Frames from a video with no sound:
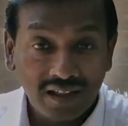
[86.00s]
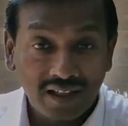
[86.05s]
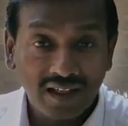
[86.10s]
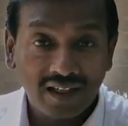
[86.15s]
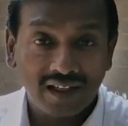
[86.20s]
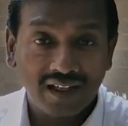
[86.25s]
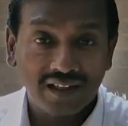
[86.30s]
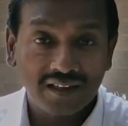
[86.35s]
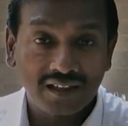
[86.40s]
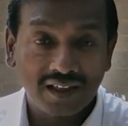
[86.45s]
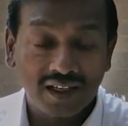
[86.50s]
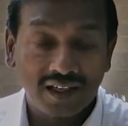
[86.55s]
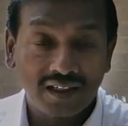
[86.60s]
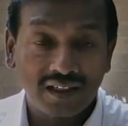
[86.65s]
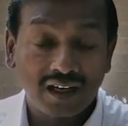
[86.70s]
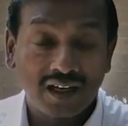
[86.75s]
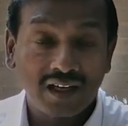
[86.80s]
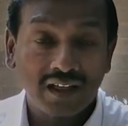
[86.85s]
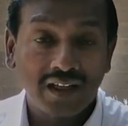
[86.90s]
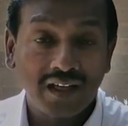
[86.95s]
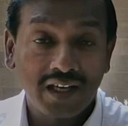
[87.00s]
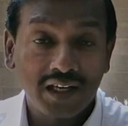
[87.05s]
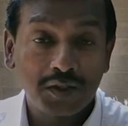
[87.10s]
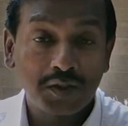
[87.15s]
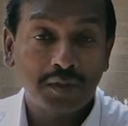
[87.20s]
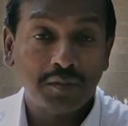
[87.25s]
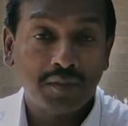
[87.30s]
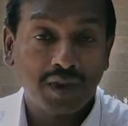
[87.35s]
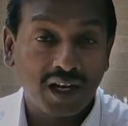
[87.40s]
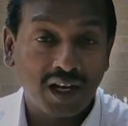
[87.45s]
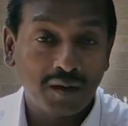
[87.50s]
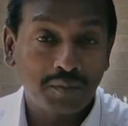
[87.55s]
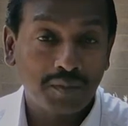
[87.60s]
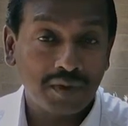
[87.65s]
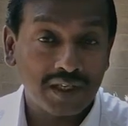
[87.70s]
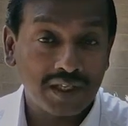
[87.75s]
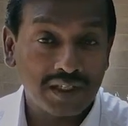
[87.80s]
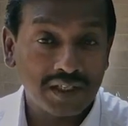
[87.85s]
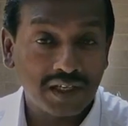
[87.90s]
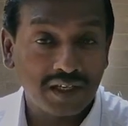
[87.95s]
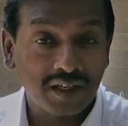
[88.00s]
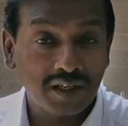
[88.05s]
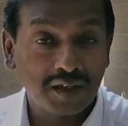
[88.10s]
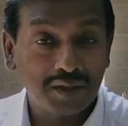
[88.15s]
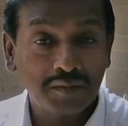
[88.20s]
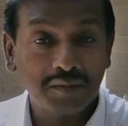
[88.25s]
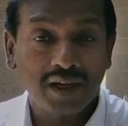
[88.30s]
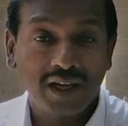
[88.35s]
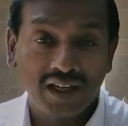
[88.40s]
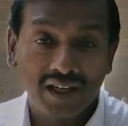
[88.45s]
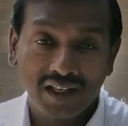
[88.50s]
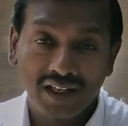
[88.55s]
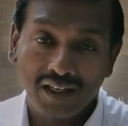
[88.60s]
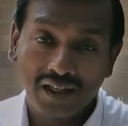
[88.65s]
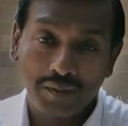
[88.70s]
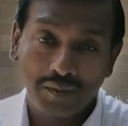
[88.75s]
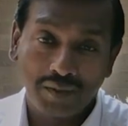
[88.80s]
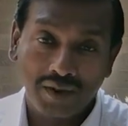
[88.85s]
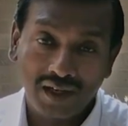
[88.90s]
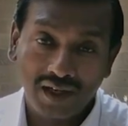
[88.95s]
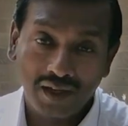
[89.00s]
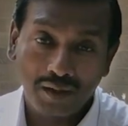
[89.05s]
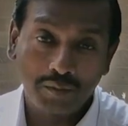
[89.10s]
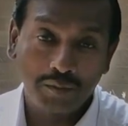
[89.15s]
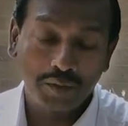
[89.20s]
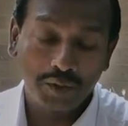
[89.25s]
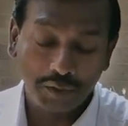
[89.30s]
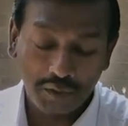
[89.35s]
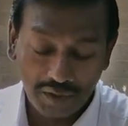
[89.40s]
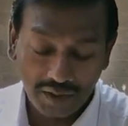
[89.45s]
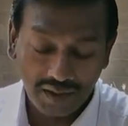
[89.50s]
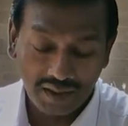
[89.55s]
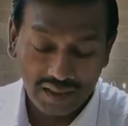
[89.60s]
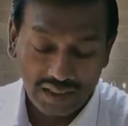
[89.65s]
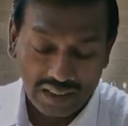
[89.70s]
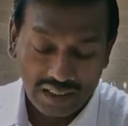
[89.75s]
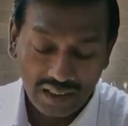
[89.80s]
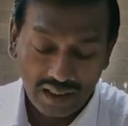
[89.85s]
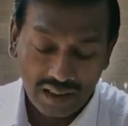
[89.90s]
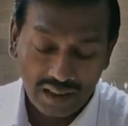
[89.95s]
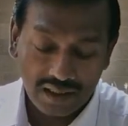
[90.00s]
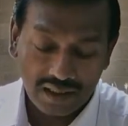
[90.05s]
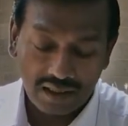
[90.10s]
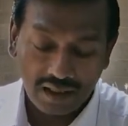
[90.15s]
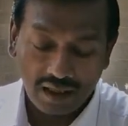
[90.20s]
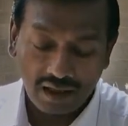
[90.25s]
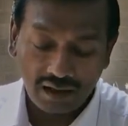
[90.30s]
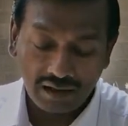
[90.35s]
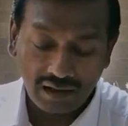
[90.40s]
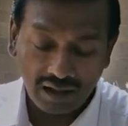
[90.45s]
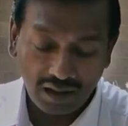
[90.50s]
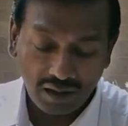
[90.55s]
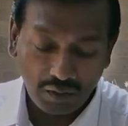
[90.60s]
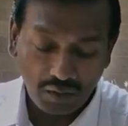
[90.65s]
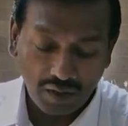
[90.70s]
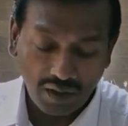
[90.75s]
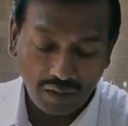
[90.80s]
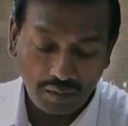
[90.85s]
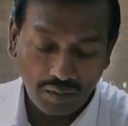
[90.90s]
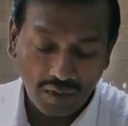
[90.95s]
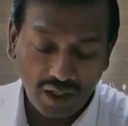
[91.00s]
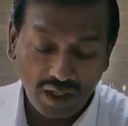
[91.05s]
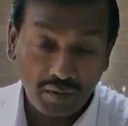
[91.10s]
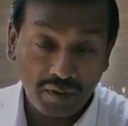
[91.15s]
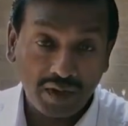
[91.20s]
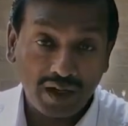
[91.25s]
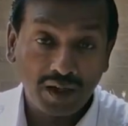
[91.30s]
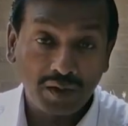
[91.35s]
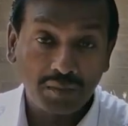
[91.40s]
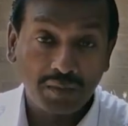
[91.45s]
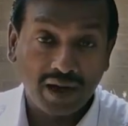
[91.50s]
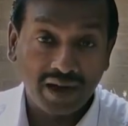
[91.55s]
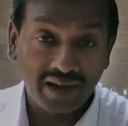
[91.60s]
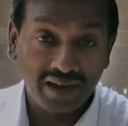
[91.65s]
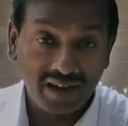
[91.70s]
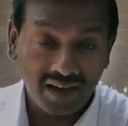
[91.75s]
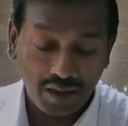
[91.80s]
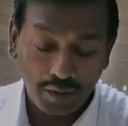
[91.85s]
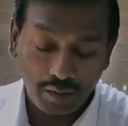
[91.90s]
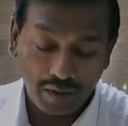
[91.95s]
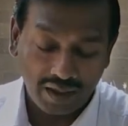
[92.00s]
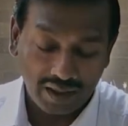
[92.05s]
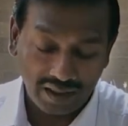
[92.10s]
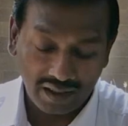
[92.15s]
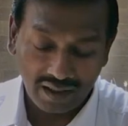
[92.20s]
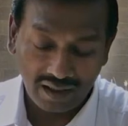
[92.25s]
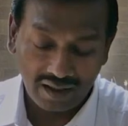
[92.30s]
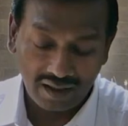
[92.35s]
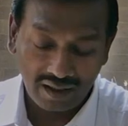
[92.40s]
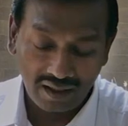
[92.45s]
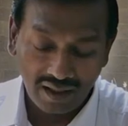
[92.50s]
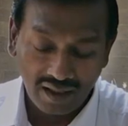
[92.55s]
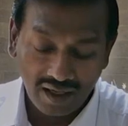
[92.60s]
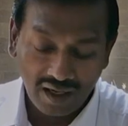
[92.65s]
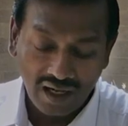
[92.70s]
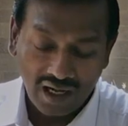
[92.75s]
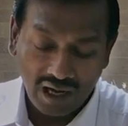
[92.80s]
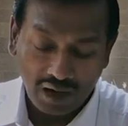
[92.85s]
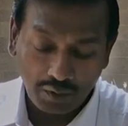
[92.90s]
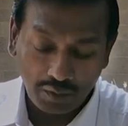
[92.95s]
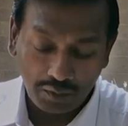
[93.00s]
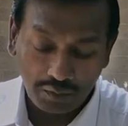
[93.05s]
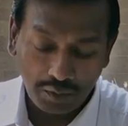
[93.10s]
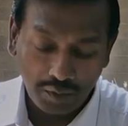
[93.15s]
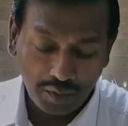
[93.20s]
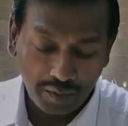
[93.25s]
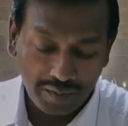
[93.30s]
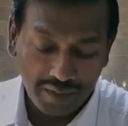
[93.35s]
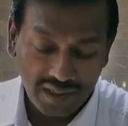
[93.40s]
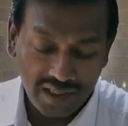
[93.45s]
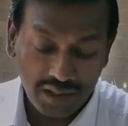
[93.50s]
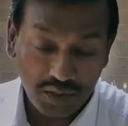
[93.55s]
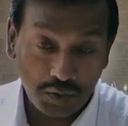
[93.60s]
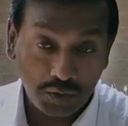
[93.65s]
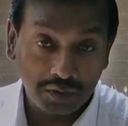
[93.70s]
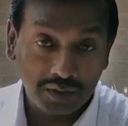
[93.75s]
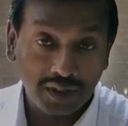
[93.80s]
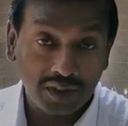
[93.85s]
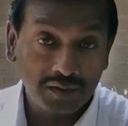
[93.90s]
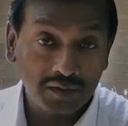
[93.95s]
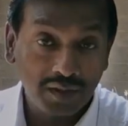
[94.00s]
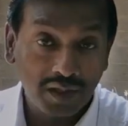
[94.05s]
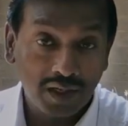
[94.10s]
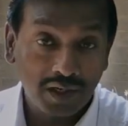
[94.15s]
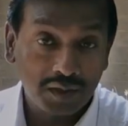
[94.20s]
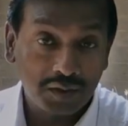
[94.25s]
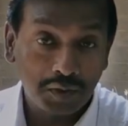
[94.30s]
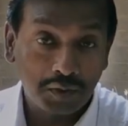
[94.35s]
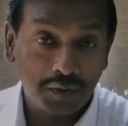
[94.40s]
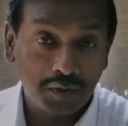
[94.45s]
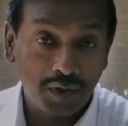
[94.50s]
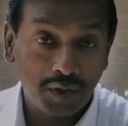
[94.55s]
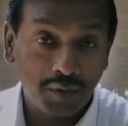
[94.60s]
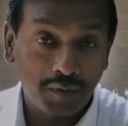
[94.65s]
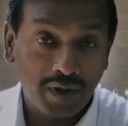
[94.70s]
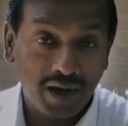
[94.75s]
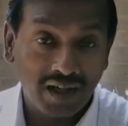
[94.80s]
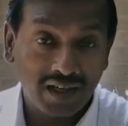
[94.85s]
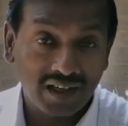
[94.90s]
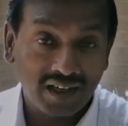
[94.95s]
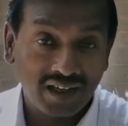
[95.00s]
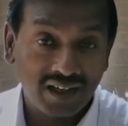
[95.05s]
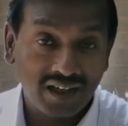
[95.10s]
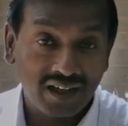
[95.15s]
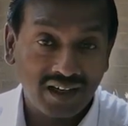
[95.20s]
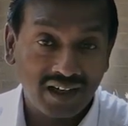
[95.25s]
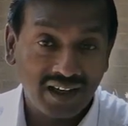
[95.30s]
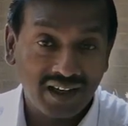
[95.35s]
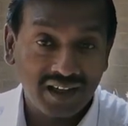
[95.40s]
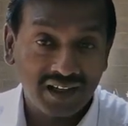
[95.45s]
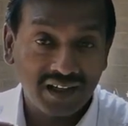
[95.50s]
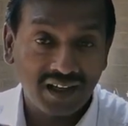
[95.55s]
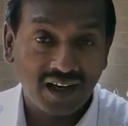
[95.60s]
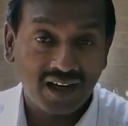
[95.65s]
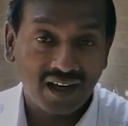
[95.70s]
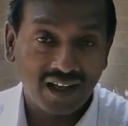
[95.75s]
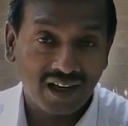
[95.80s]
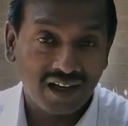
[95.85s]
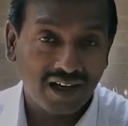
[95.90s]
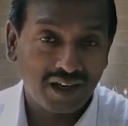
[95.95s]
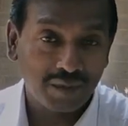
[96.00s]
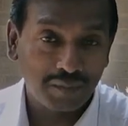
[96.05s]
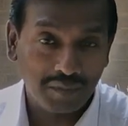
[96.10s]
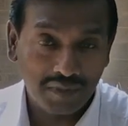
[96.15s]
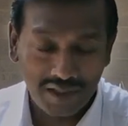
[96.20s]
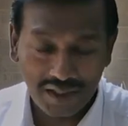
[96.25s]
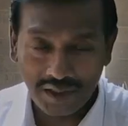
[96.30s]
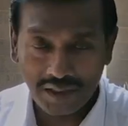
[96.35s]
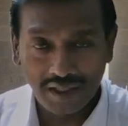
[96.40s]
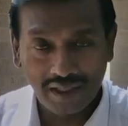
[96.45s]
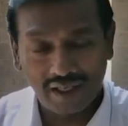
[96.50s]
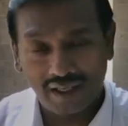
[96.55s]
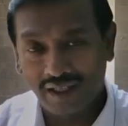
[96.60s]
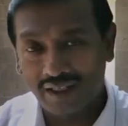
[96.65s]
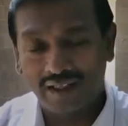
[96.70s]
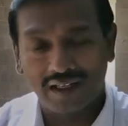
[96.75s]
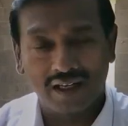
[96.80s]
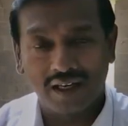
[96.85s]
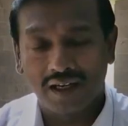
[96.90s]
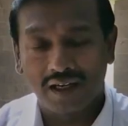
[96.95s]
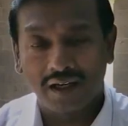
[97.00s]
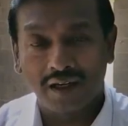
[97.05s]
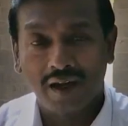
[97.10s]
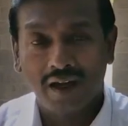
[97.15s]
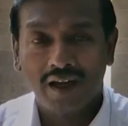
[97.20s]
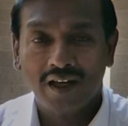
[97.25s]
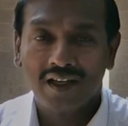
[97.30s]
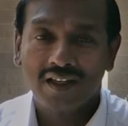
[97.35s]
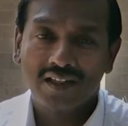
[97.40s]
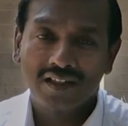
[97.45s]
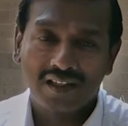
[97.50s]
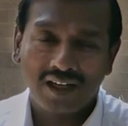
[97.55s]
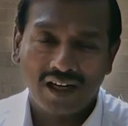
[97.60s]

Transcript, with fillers: In this place, when Jesus gave the Sermon of the Mount, he said very beautifully, Blessed are the meek, for they shall inherit the earth.